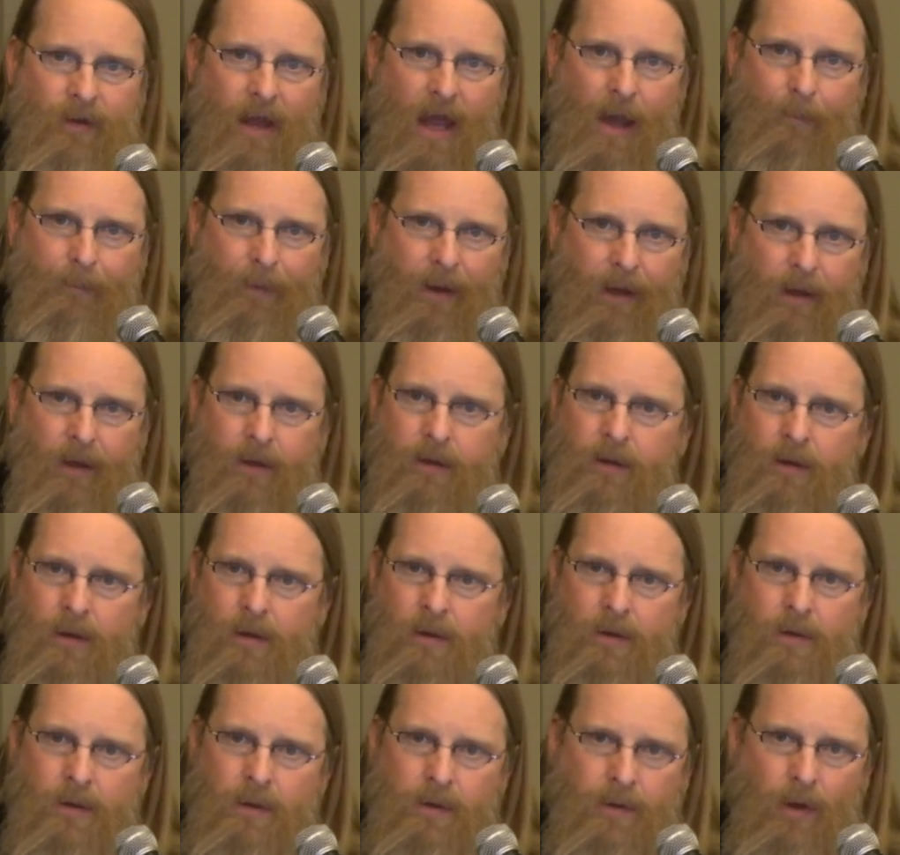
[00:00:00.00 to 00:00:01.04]
epic
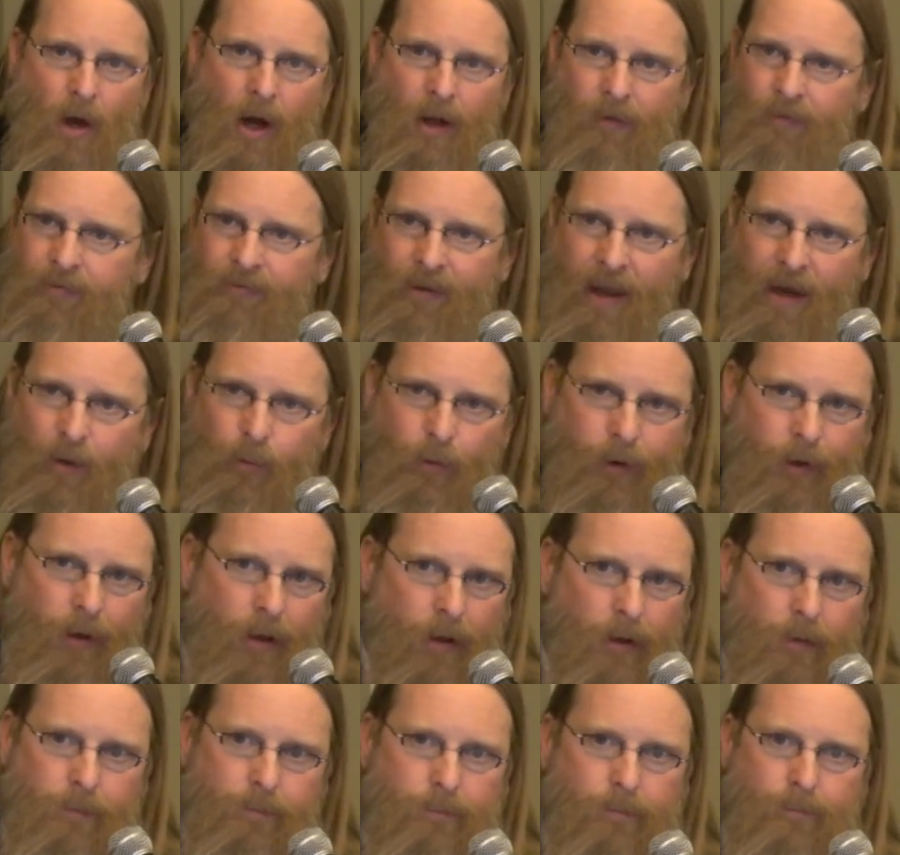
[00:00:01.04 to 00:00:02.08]
non
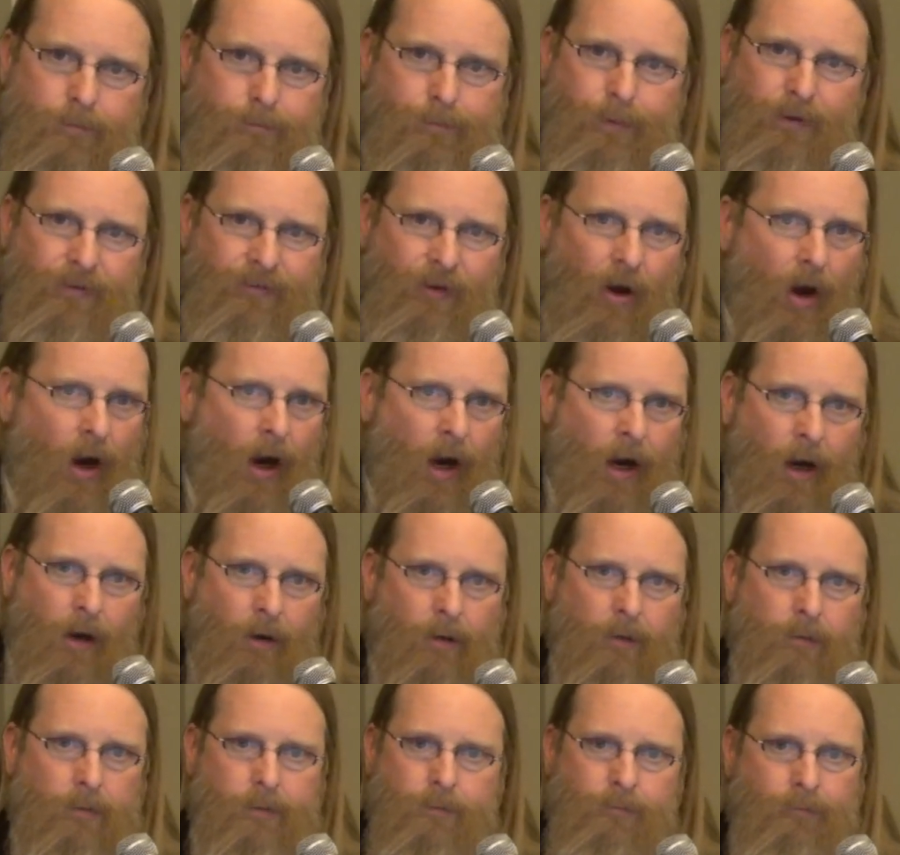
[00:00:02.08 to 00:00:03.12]
sequitur,
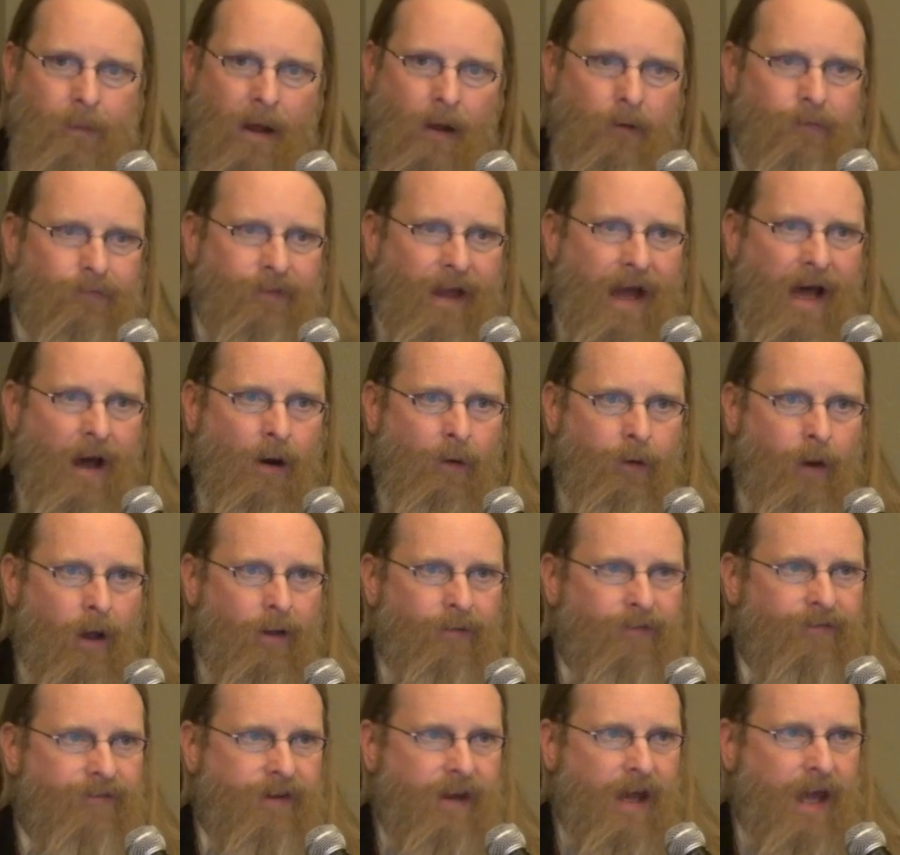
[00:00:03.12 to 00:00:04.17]
bizarre meltdown
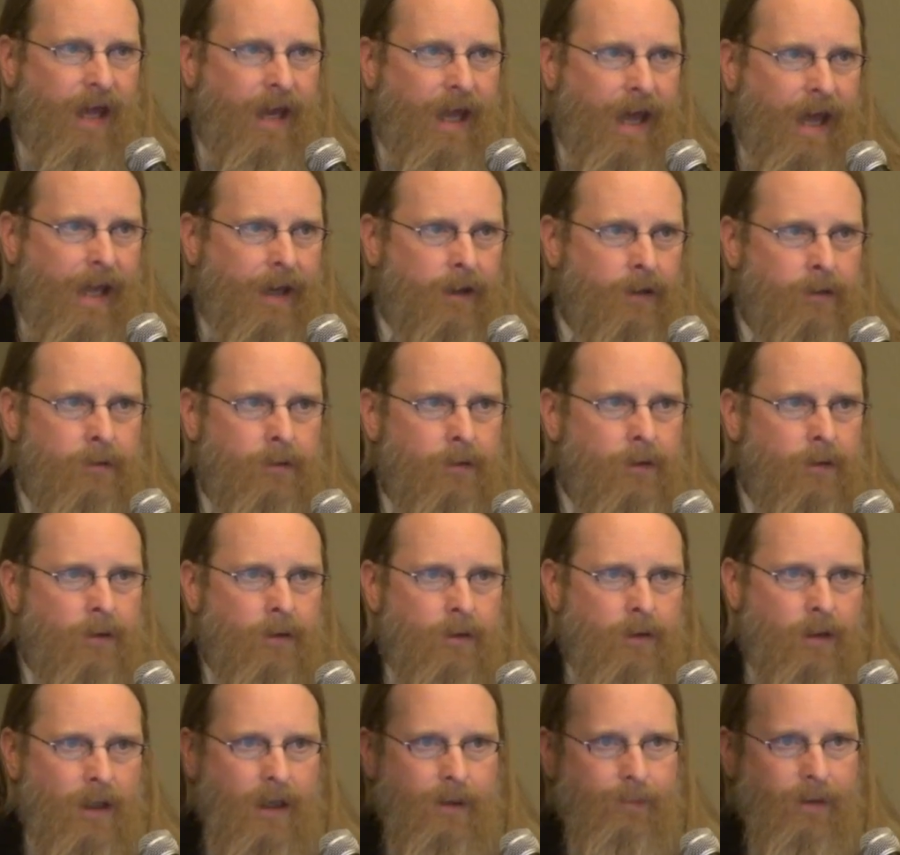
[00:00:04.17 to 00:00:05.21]
on CNN?
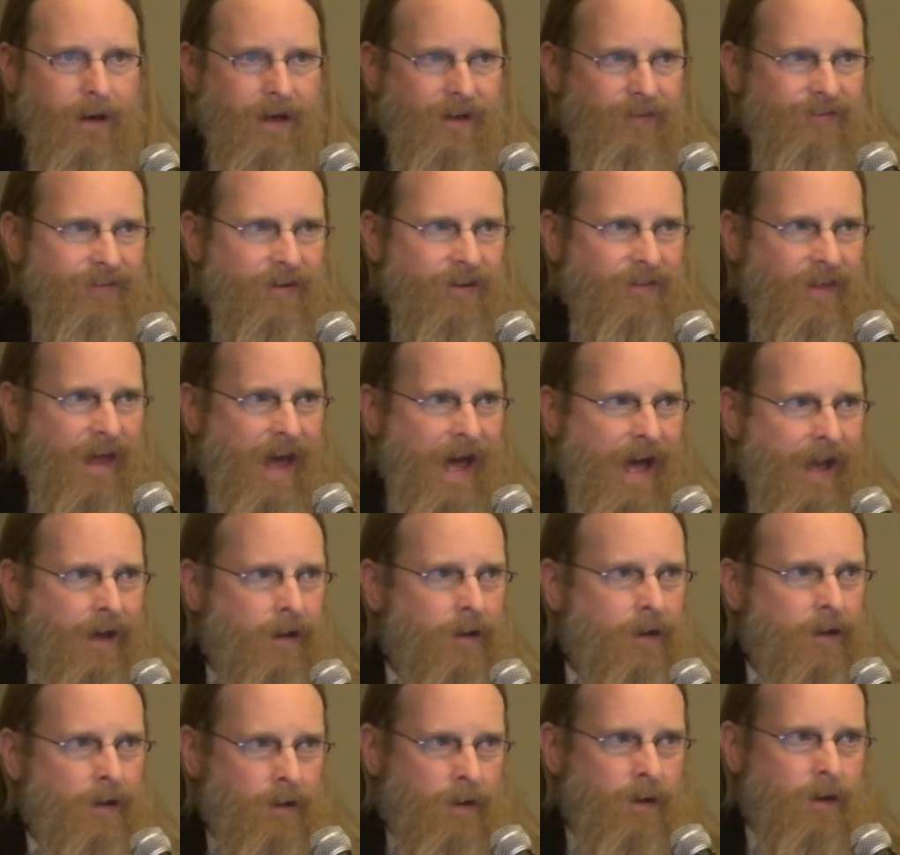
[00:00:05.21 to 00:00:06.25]
Anybody see that?